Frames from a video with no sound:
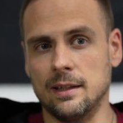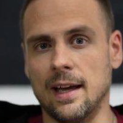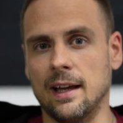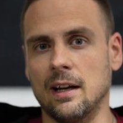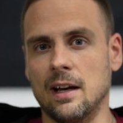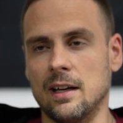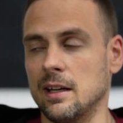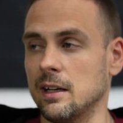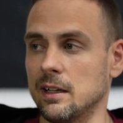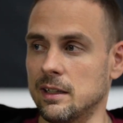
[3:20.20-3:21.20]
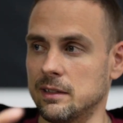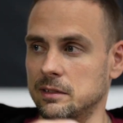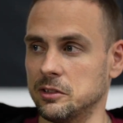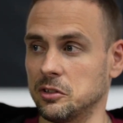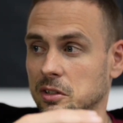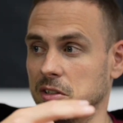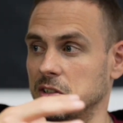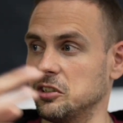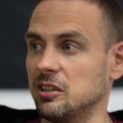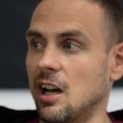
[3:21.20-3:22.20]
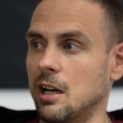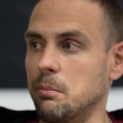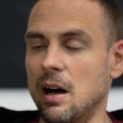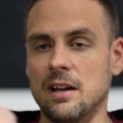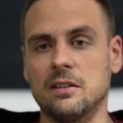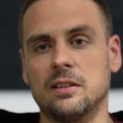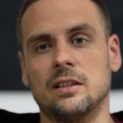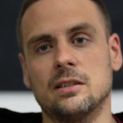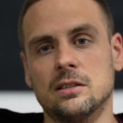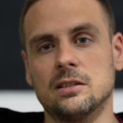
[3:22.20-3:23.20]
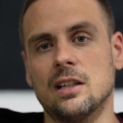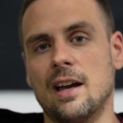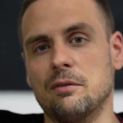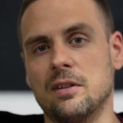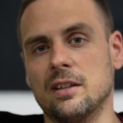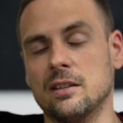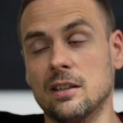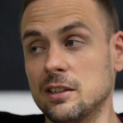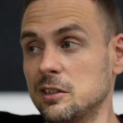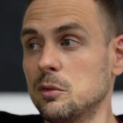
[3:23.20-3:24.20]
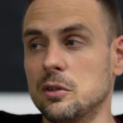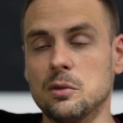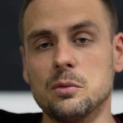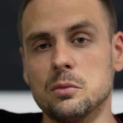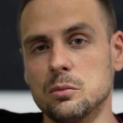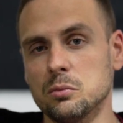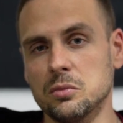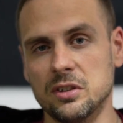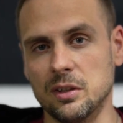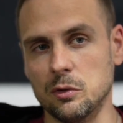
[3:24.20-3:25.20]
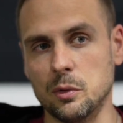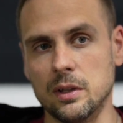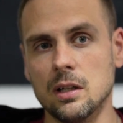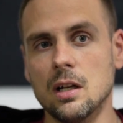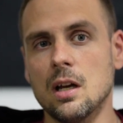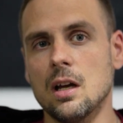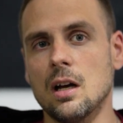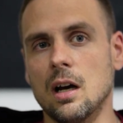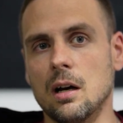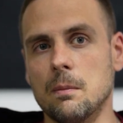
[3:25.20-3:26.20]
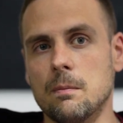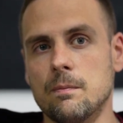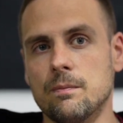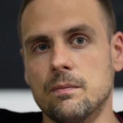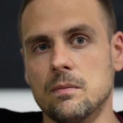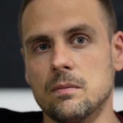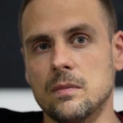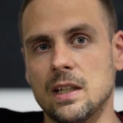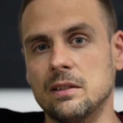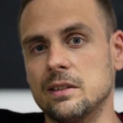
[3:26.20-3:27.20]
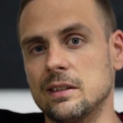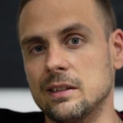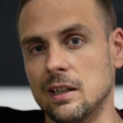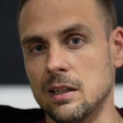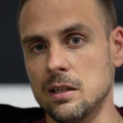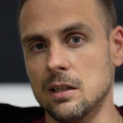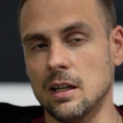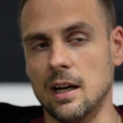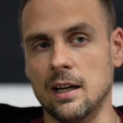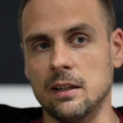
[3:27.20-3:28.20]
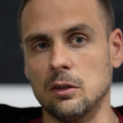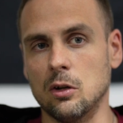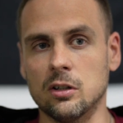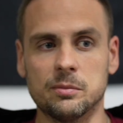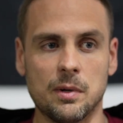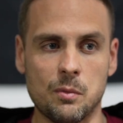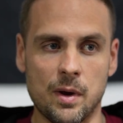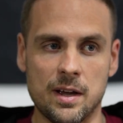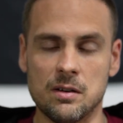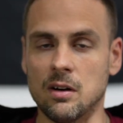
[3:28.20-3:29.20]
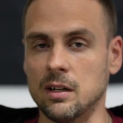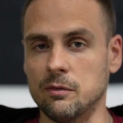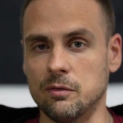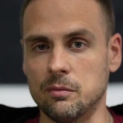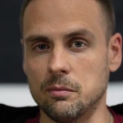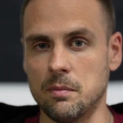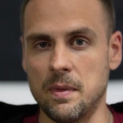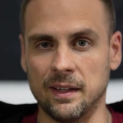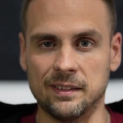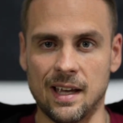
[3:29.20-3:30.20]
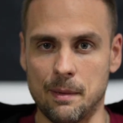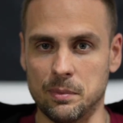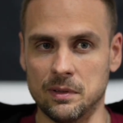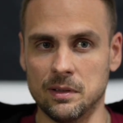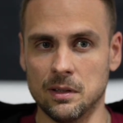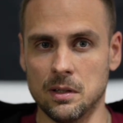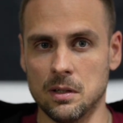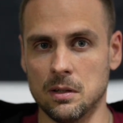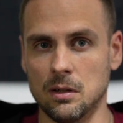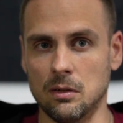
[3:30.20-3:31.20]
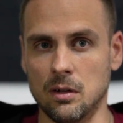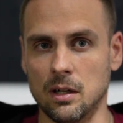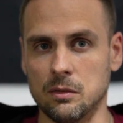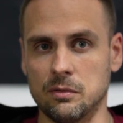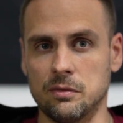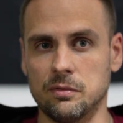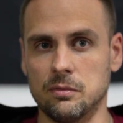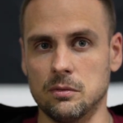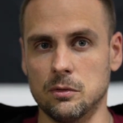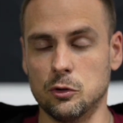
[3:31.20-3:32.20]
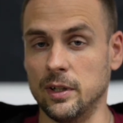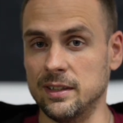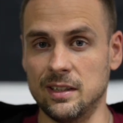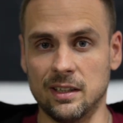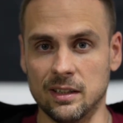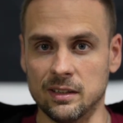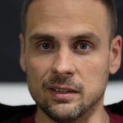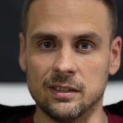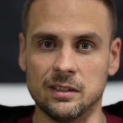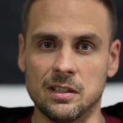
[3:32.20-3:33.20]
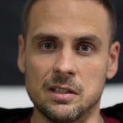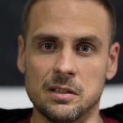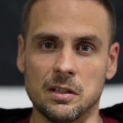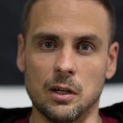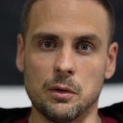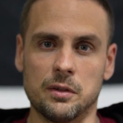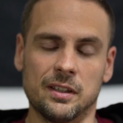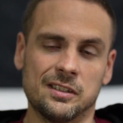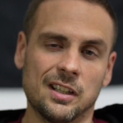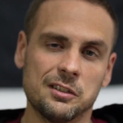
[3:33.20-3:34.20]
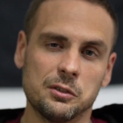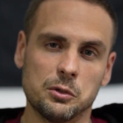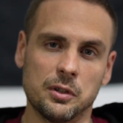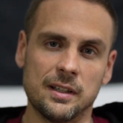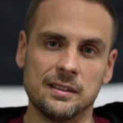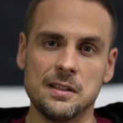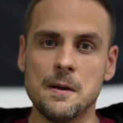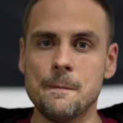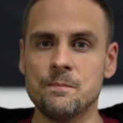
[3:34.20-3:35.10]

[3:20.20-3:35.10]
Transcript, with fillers: that I uh, started stockpiling everything. I still do, still do it. Um, needless to say, I lost my way. A lot of things happened, a lot of crazy things, and then other things not so crazy,